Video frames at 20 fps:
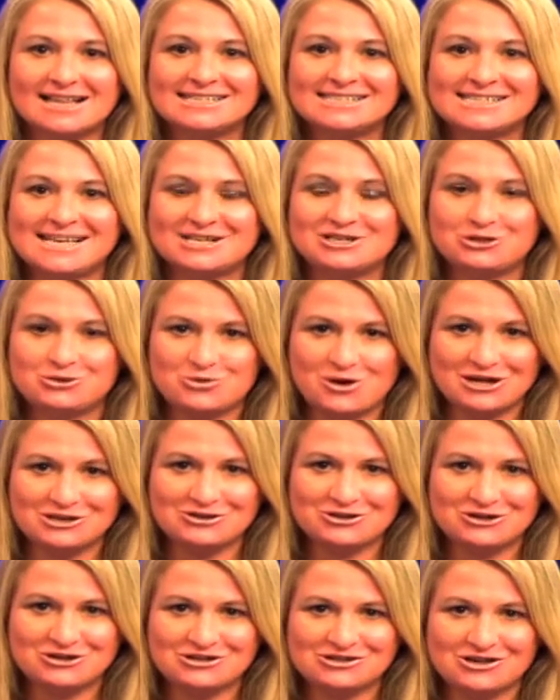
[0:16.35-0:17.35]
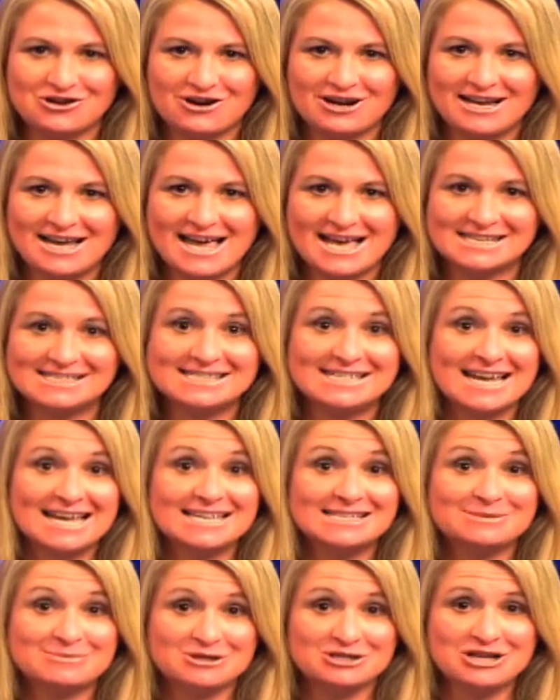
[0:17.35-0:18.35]
and Treasures. Our guest
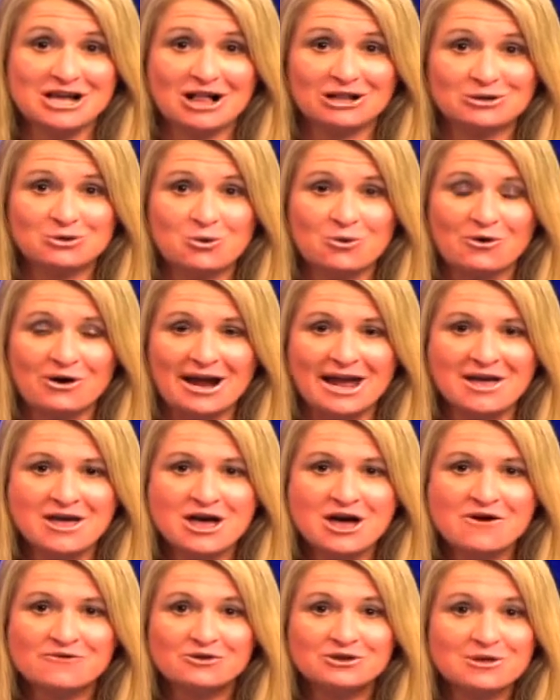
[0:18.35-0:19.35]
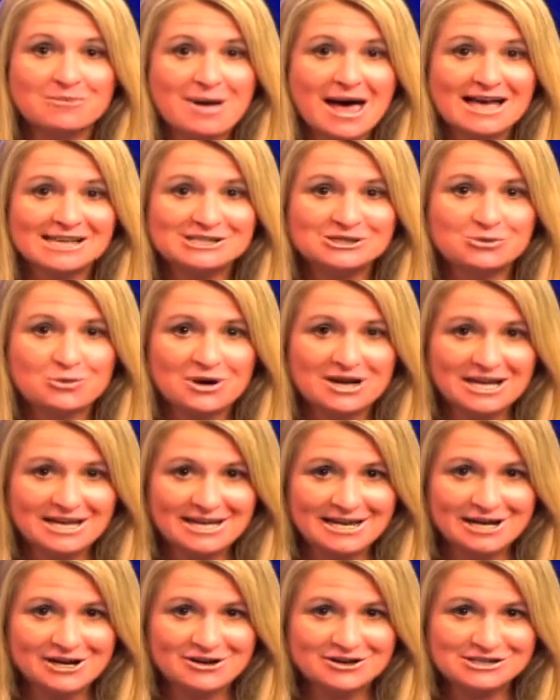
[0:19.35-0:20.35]
is Michelle Corey. For the past 20
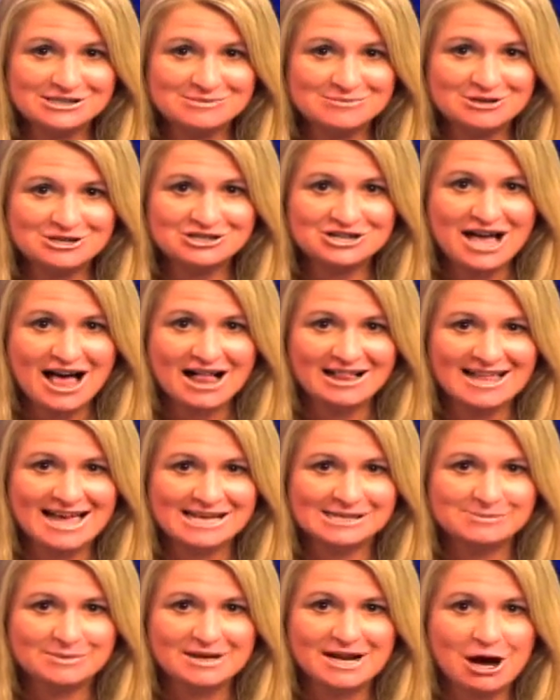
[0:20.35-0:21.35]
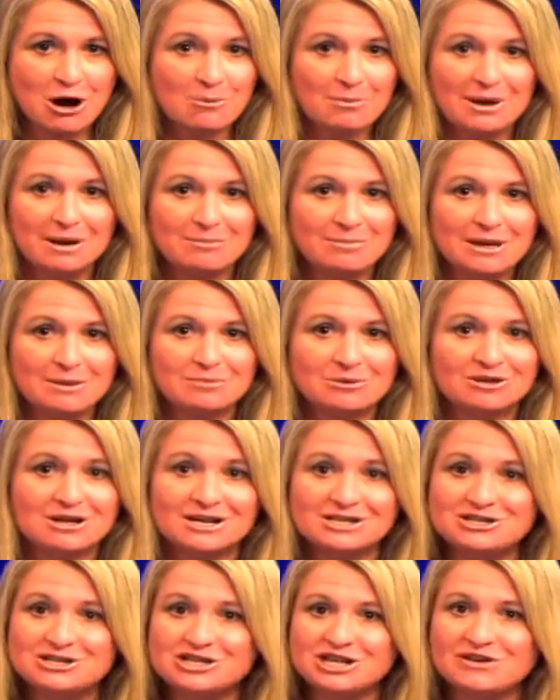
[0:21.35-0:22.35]
years, Michelle has been helping people
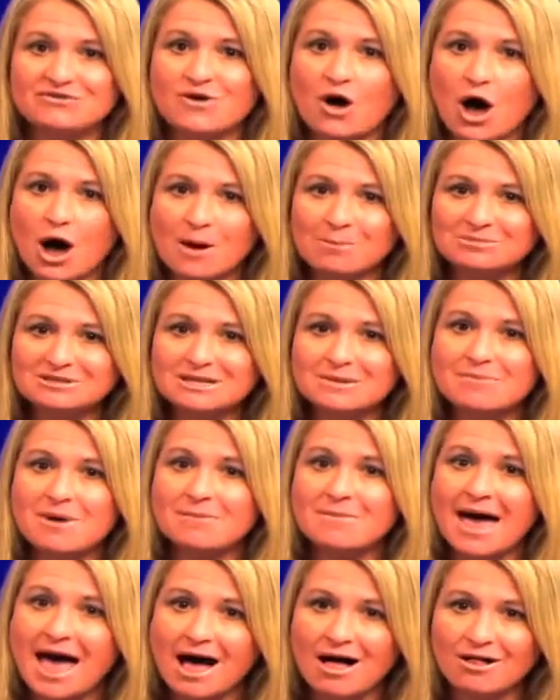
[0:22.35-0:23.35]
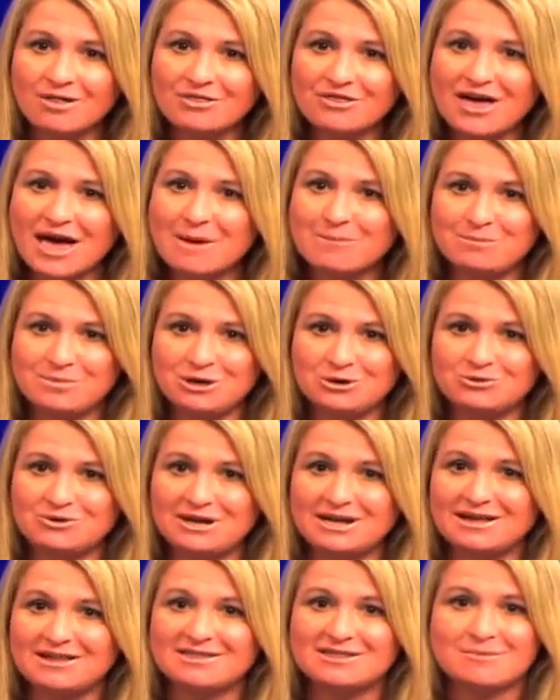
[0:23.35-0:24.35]
achieve optimum health and
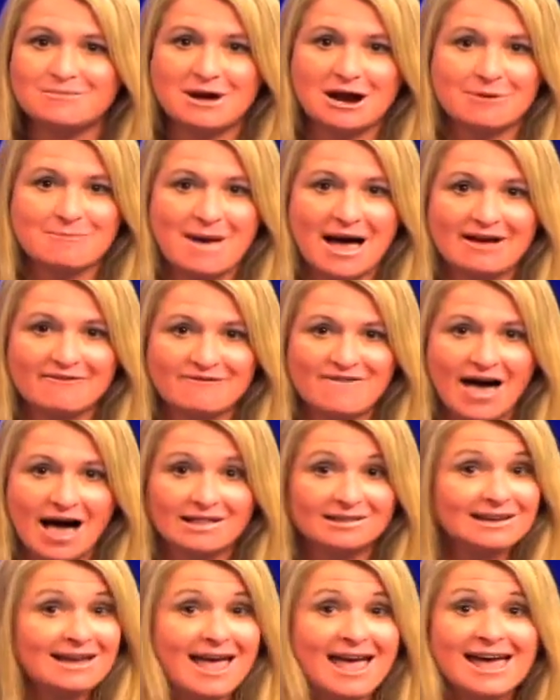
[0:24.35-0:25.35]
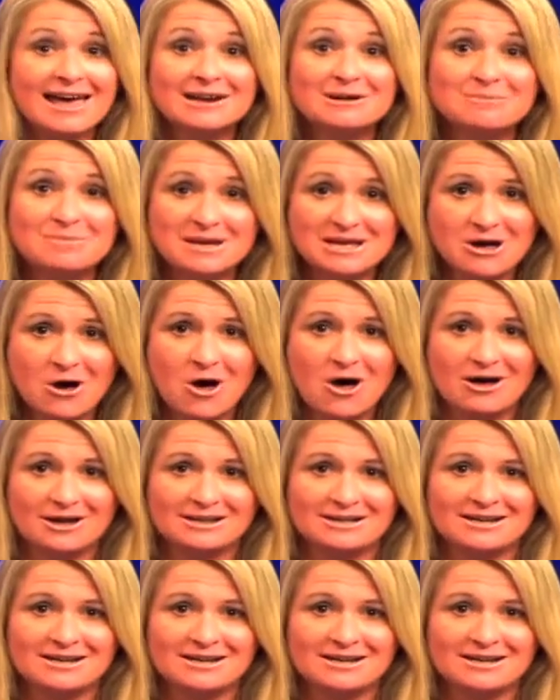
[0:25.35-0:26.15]
beauty in the Merrimack Valley and beyond.